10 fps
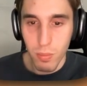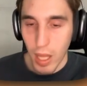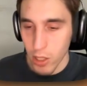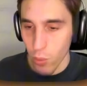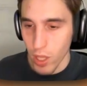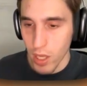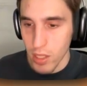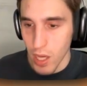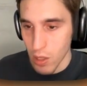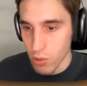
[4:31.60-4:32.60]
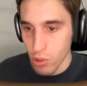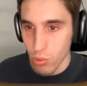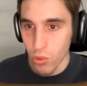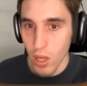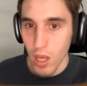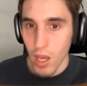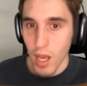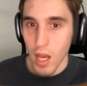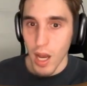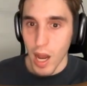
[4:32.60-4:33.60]
don't know, like a day or two,
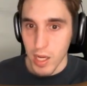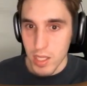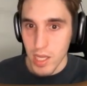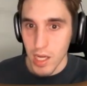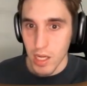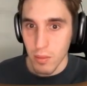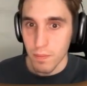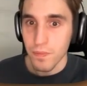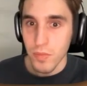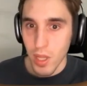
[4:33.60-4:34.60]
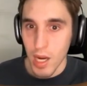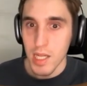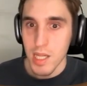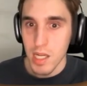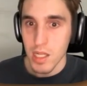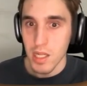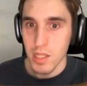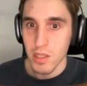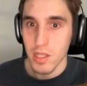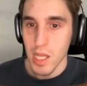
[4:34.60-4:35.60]
understanding
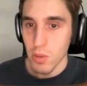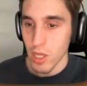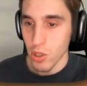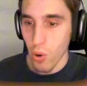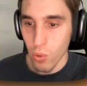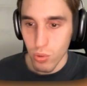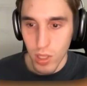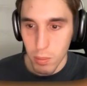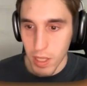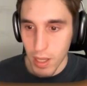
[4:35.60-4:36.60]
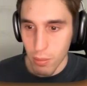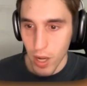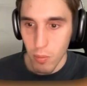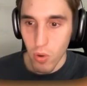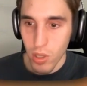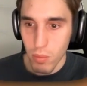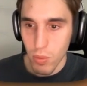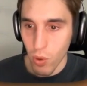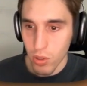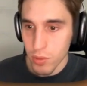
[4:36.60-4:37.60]
this. Then you can go to like pick a framework if
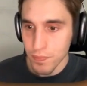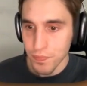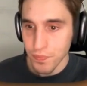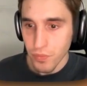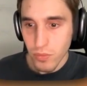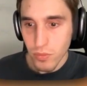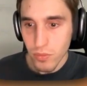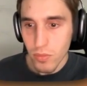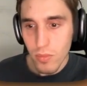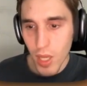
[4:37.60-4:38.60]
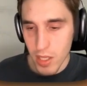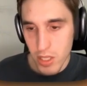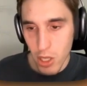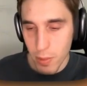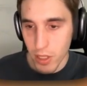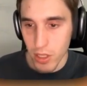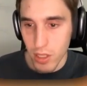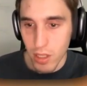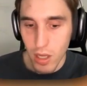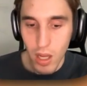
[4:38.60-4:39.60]
you want and start
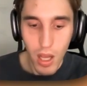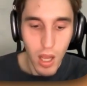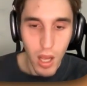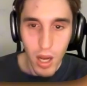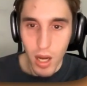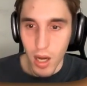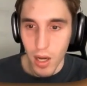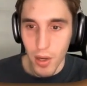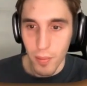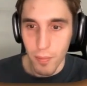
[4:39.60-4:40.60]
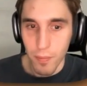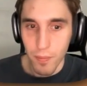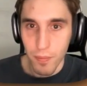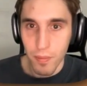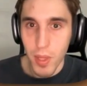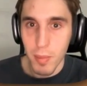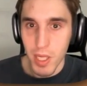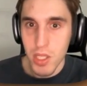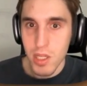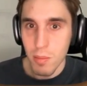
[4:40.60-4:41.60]
building. But
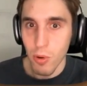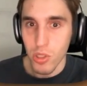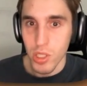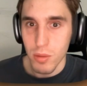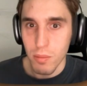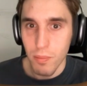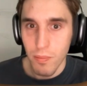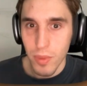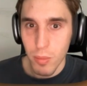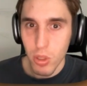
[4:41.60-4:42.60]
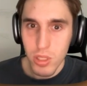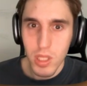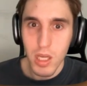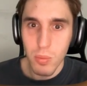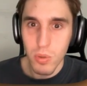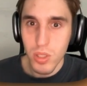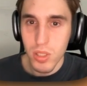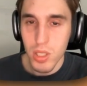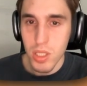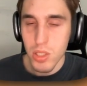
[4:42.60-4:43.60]
this is important, because like
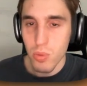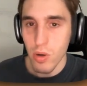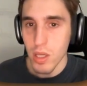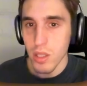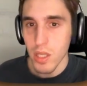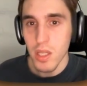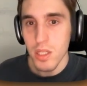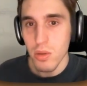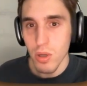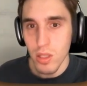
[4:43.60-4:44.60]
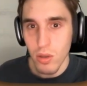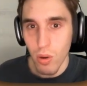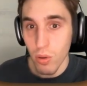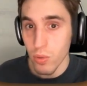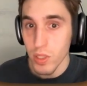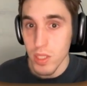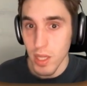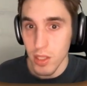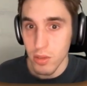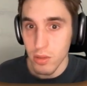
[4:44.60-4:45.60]
with these three things, you can already
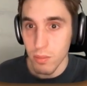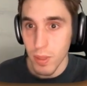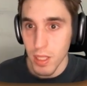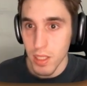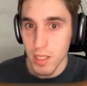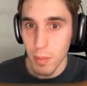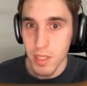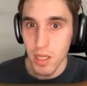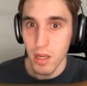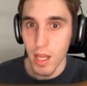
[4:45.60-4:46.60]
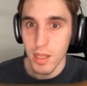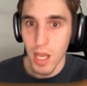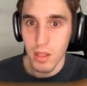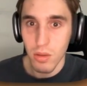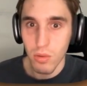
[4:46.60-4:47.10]
start building something, and then